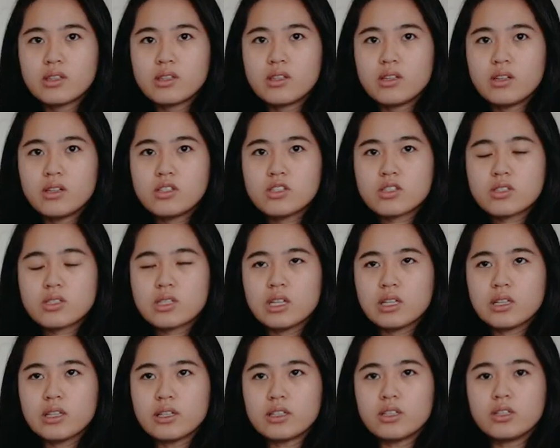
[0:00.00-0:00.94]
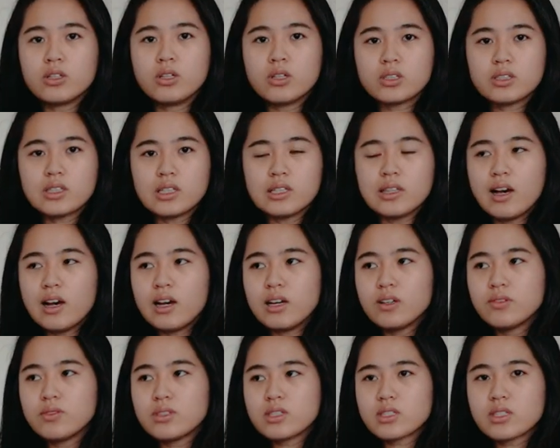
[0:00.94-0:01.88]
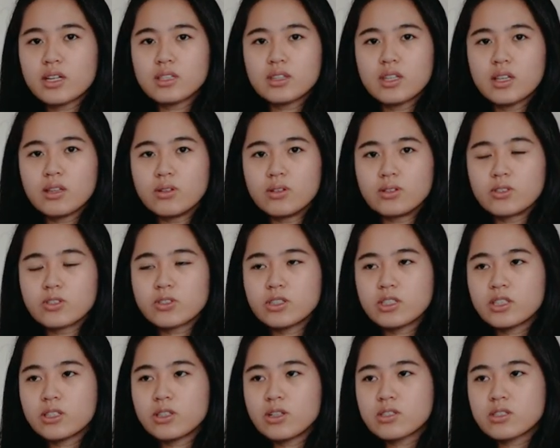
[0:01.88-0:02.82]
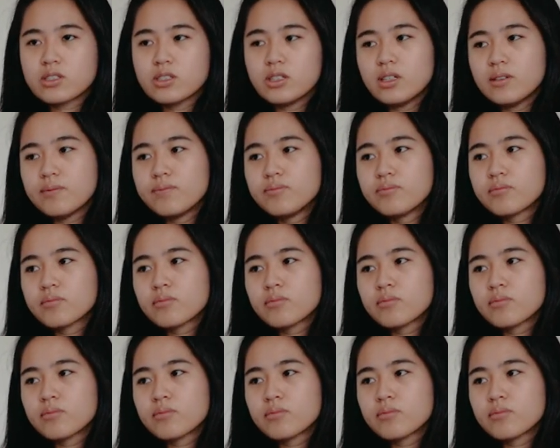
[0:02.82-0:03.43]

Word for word: did he just get like cooked alive inside that laundry closet?